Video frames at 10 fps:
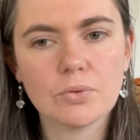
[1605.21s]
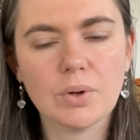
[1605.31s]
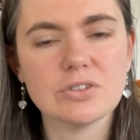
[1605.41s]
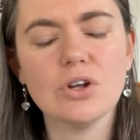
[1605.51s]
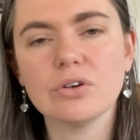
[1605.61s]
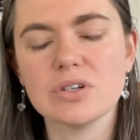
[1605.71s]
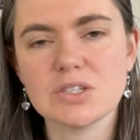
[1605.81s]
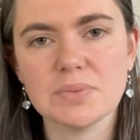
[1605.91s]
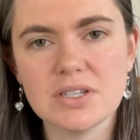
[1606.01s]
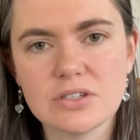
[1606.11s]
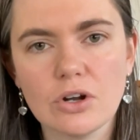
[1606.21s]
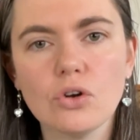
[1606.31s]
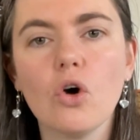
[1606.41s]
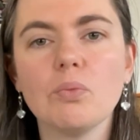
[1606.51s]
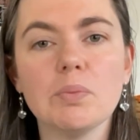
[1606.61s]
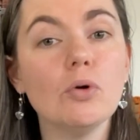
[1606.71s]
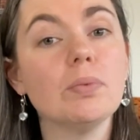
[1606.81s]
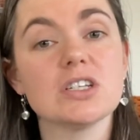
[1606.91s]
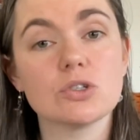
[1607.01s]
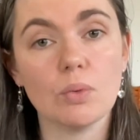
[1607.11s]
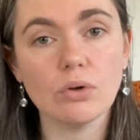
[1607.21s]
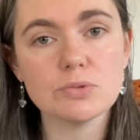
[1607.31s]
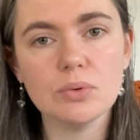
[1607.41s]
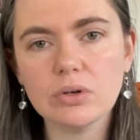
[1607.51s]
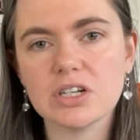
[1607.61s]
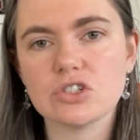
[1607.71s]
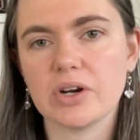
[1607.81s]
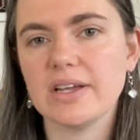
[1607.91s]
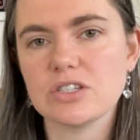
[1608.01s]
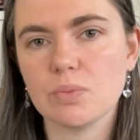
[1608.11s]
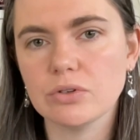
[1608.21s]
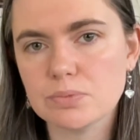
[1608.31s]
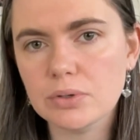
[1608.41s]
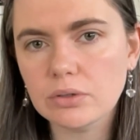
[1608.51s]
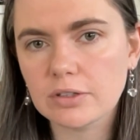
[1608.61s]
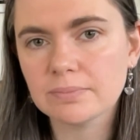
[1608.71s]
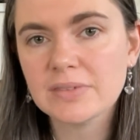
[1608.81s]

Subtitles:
well, it's not Christmas, so not an ornament book, but a smalls book, an Australian smalls book,